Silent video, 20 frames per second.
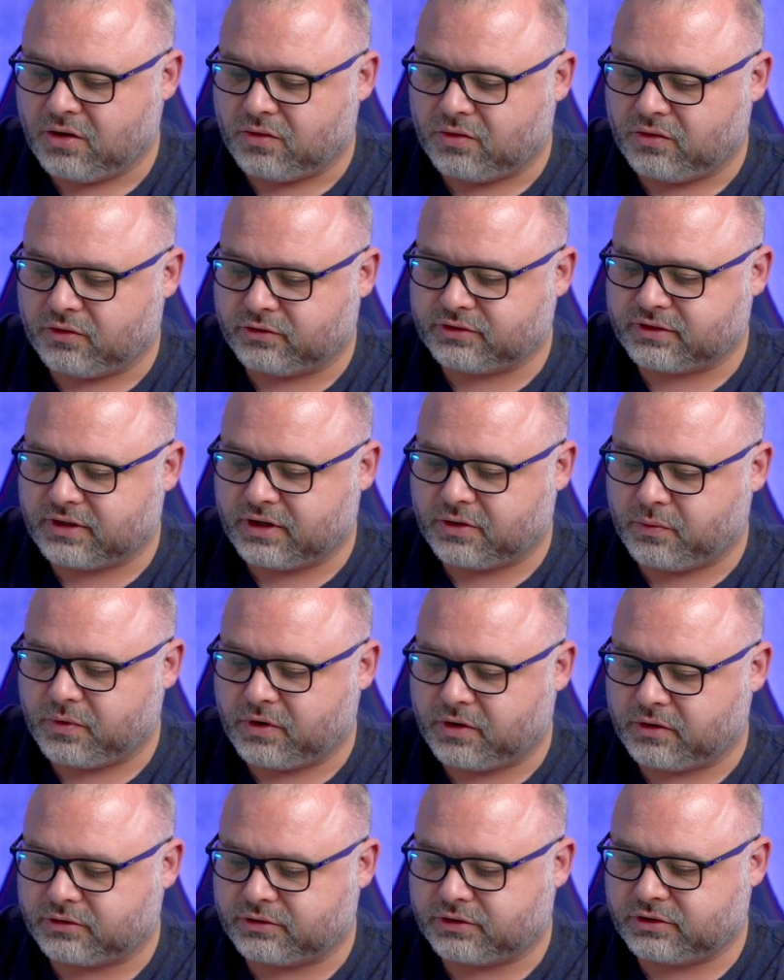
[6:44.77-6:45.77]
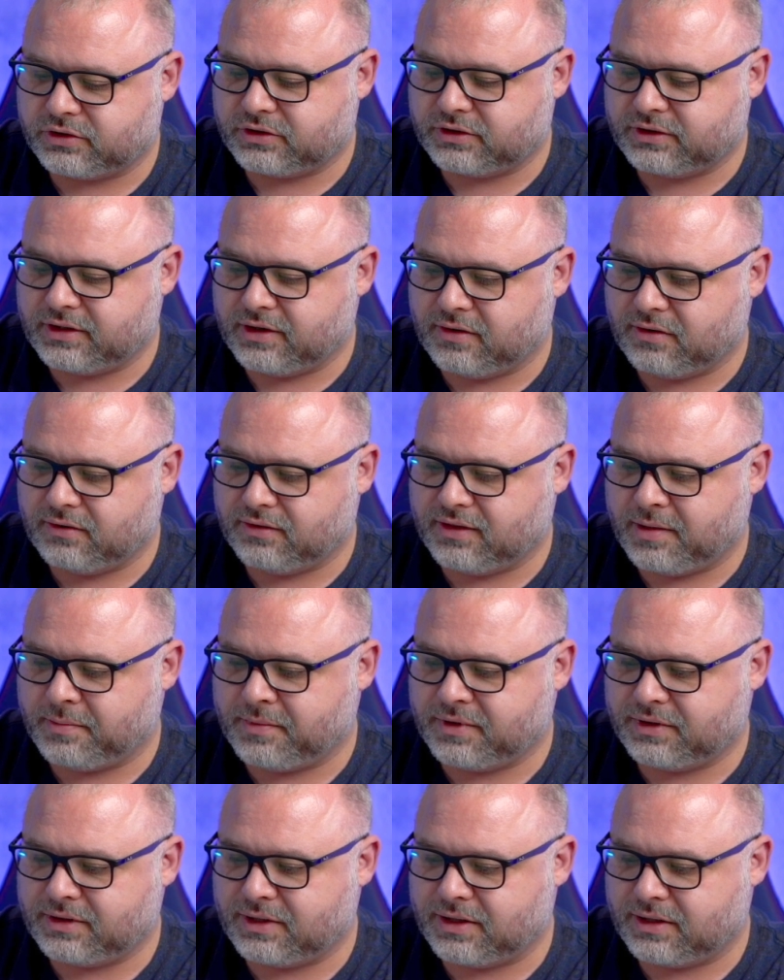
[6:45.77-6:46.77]
Looks like we are still
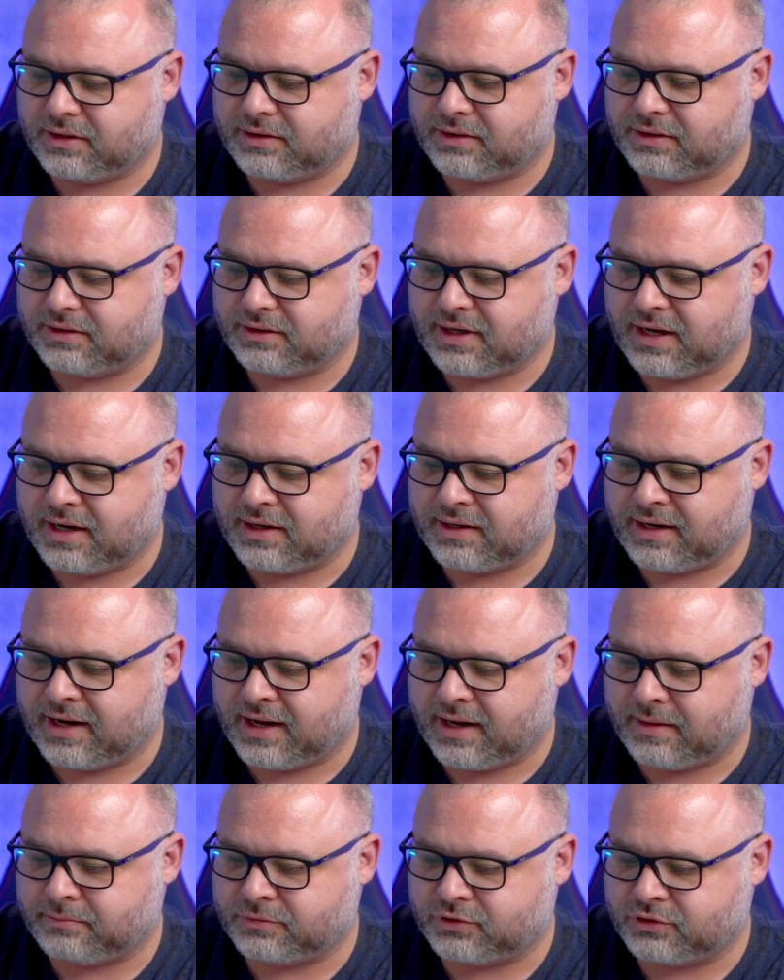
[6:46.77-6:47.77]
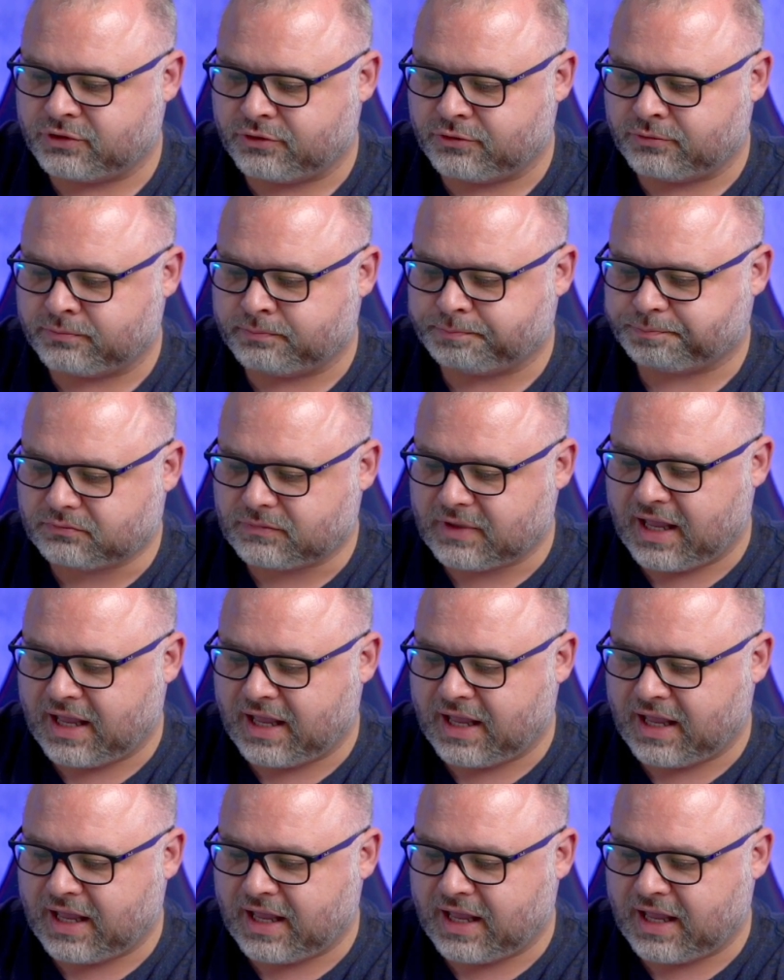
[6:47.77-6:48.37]
limited to 10 times zoom.